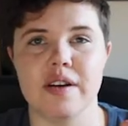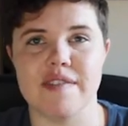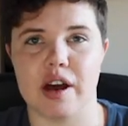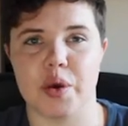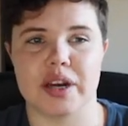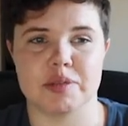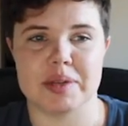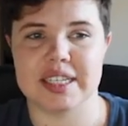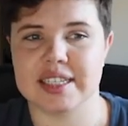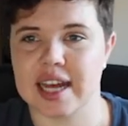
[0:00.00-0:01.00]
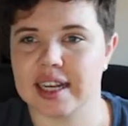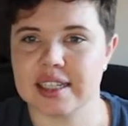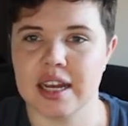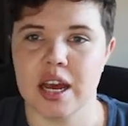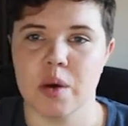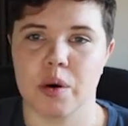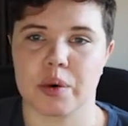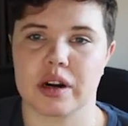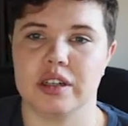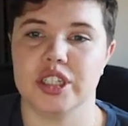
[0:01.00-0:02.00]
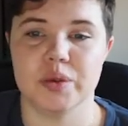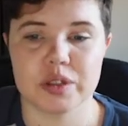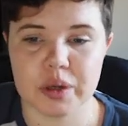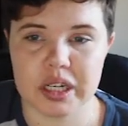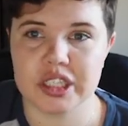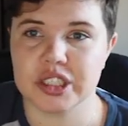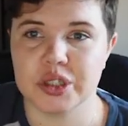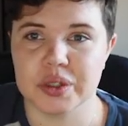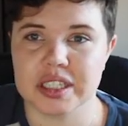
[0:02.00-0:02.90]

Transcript: value has been set. What we're going to do is we're going to just do a